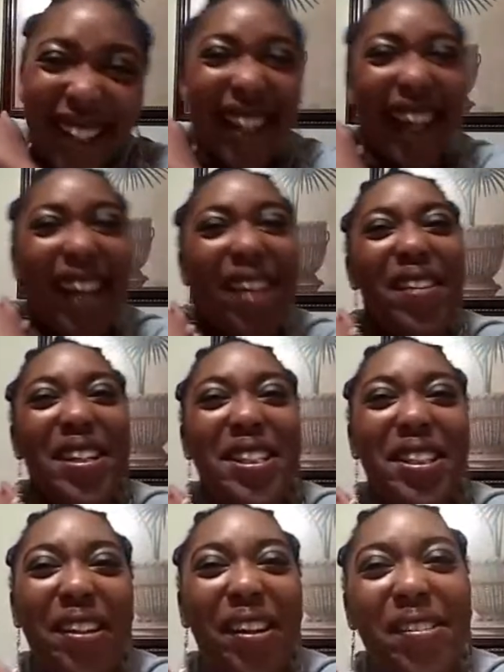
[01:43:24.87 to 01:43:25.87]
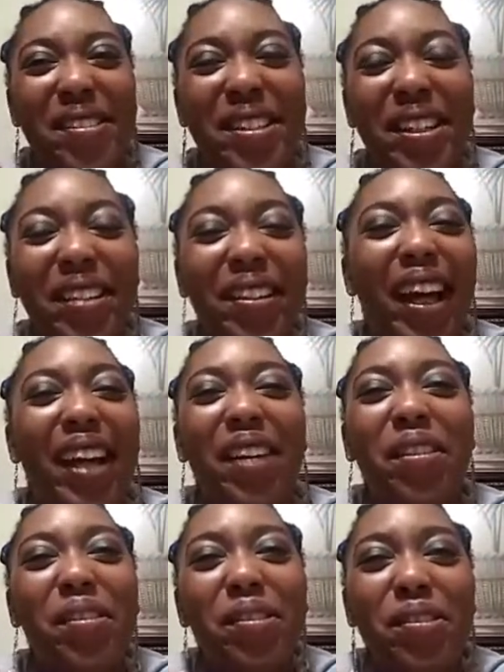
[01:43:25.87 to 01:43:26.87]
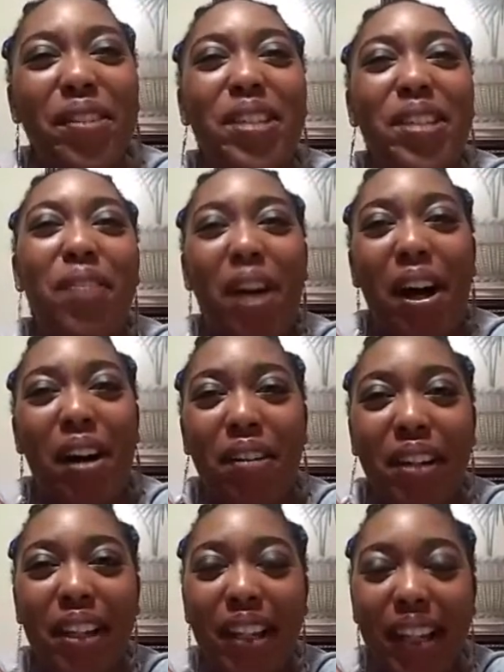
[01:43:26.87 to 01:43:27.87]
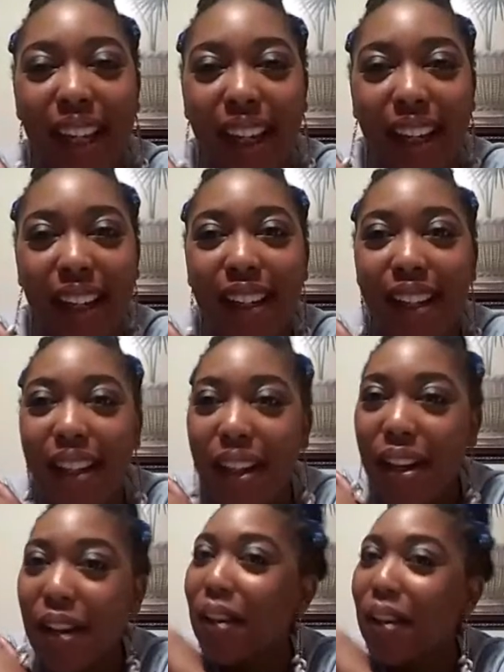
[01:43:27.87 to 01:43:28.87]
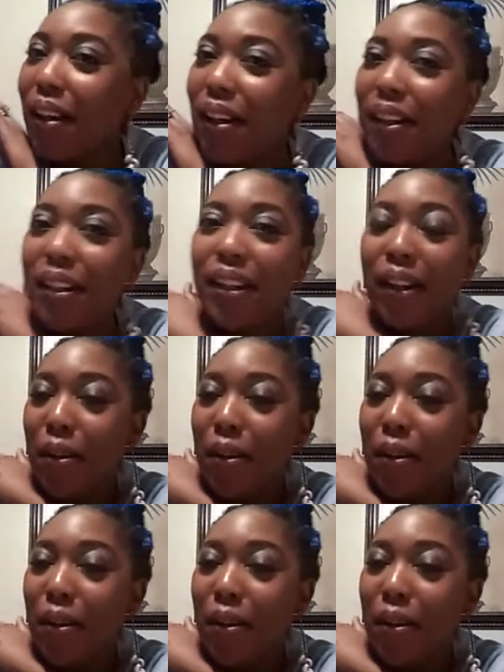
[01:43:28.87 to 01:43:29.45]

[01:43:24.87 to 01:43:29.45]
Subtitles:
Like what you gonna do? Like who's gonna do all of that? Honey, the only